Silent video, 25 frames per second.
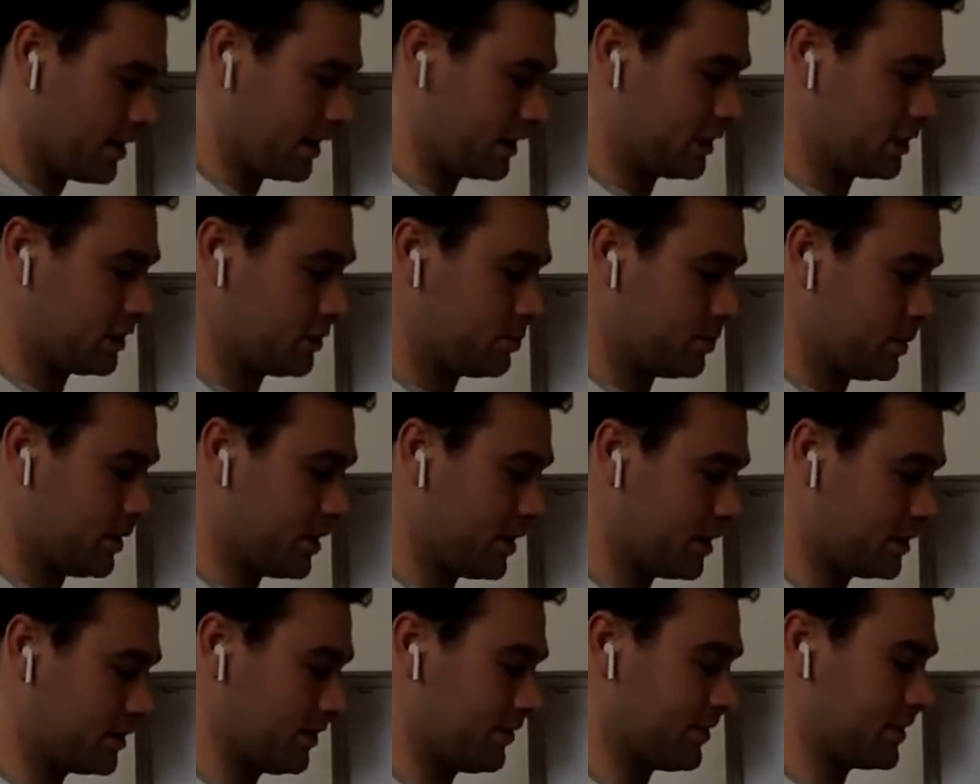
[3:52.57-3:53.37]
That's just
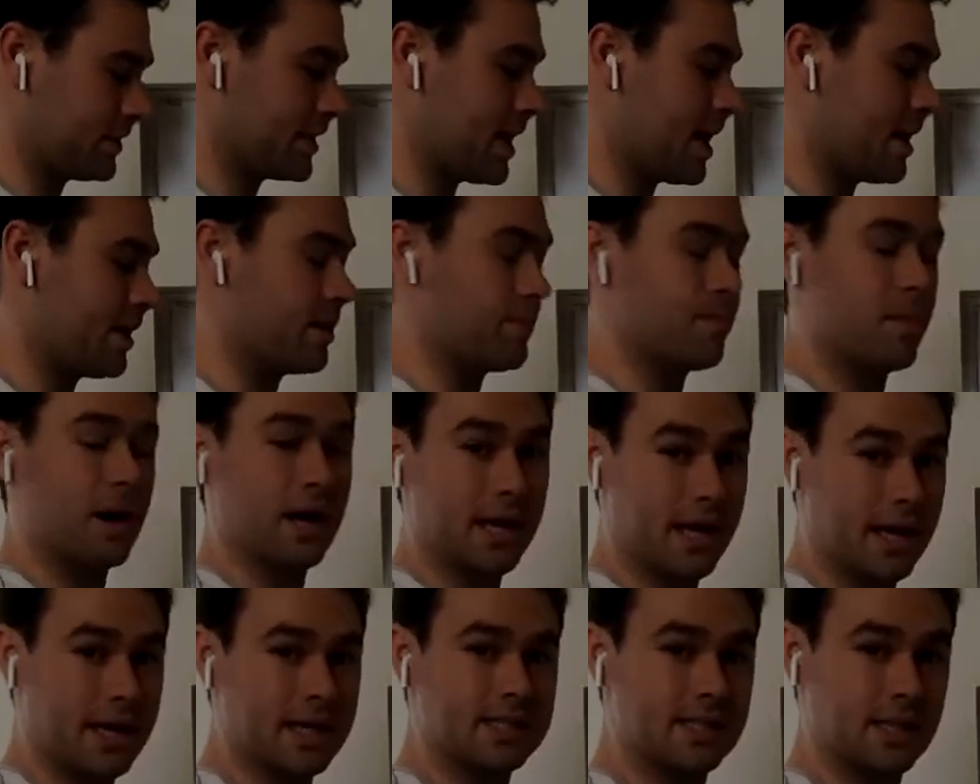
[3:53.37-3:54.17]
because if it's not, the
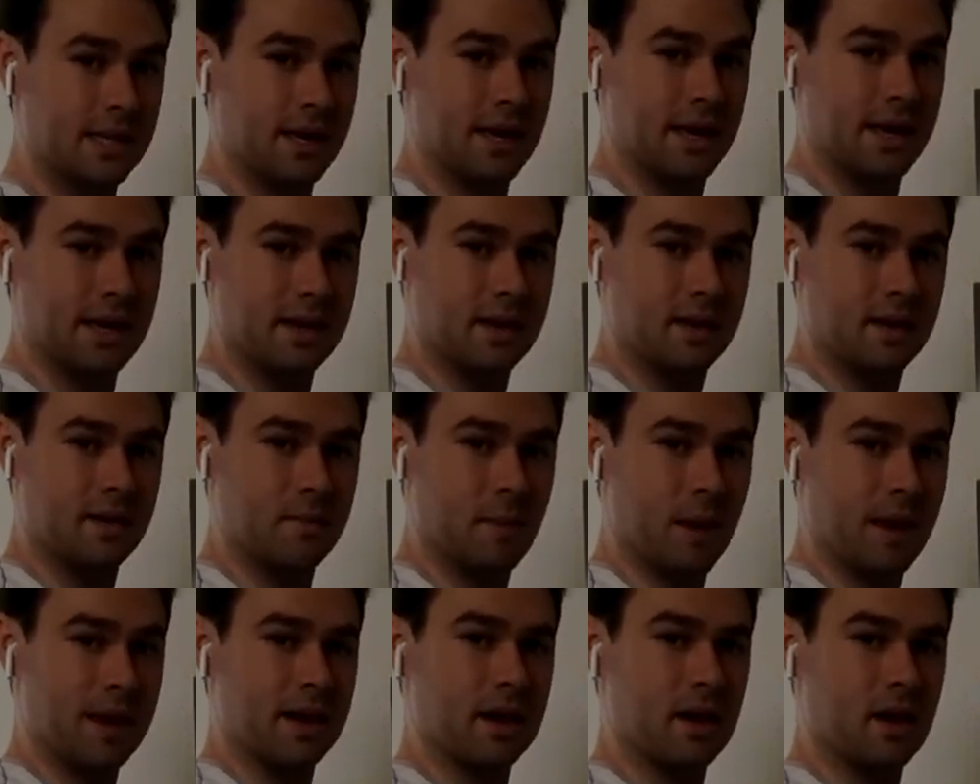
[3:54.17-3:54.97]
money isn't in
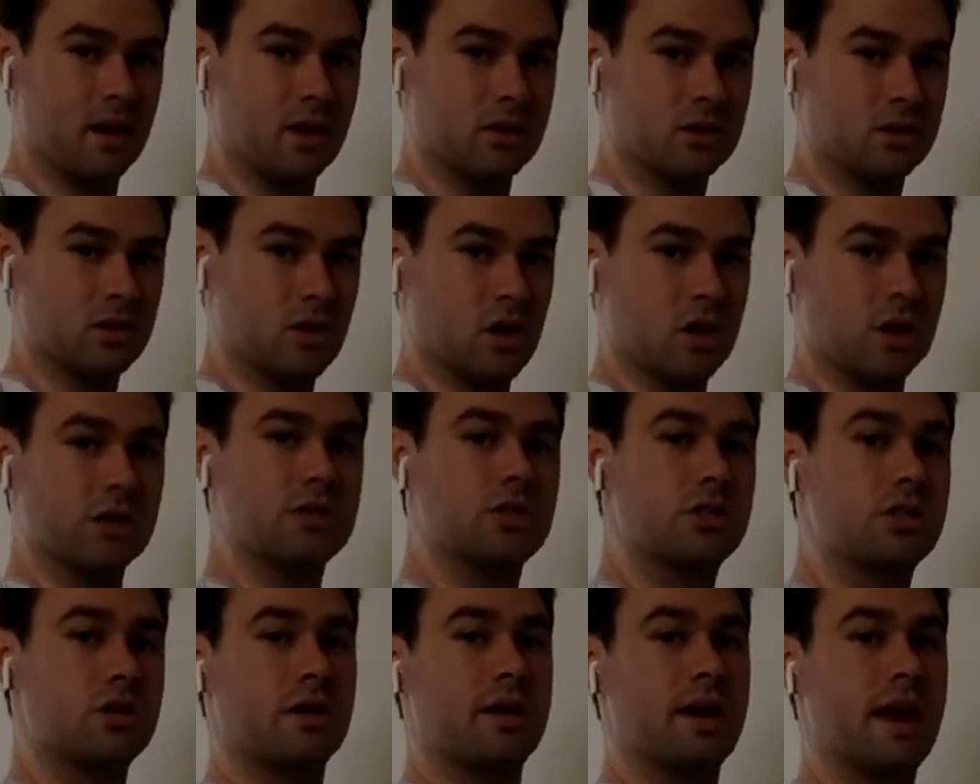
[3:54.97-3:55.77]
the bank account as
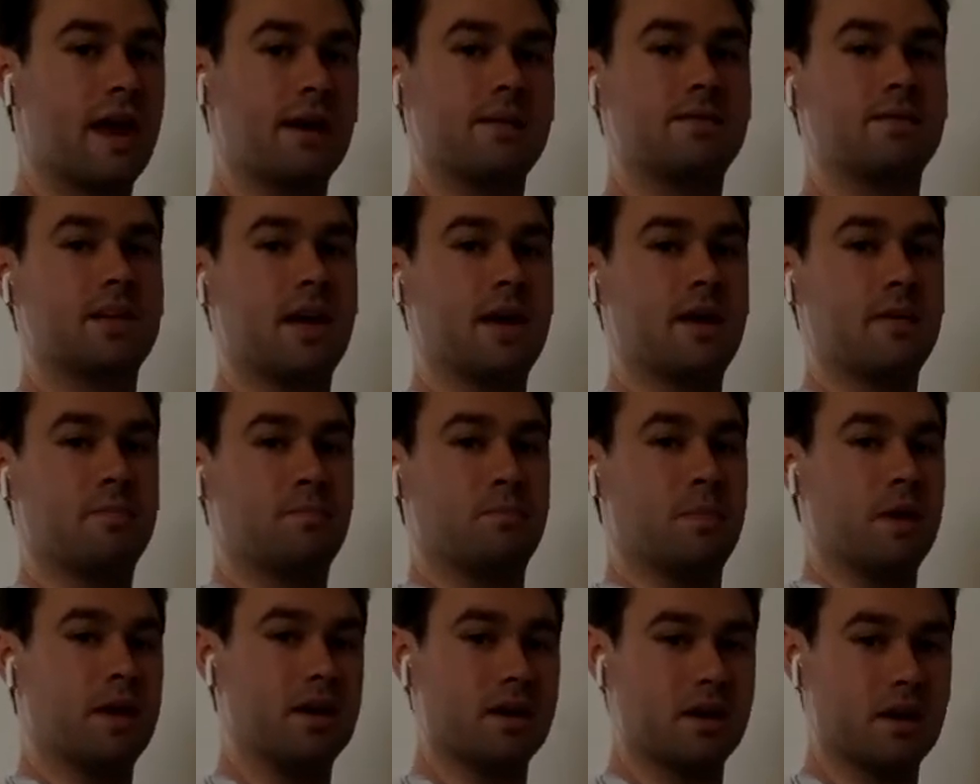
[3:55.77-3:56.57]
long, it shouldn't have
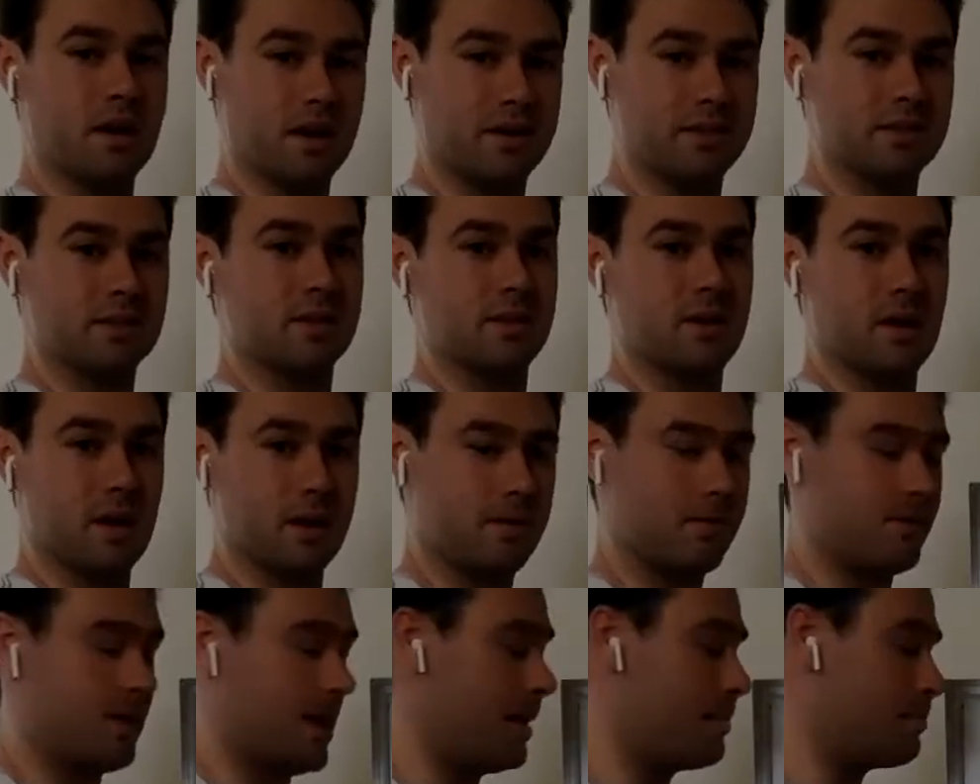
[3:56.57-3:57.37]
a big
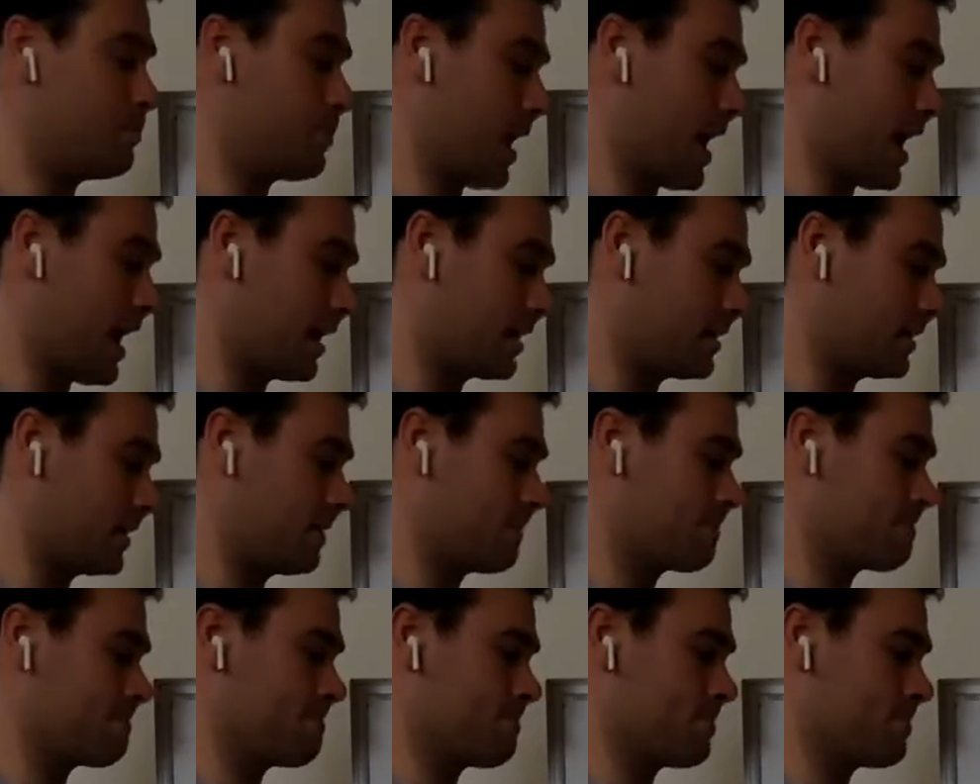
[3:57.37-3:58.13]
an impact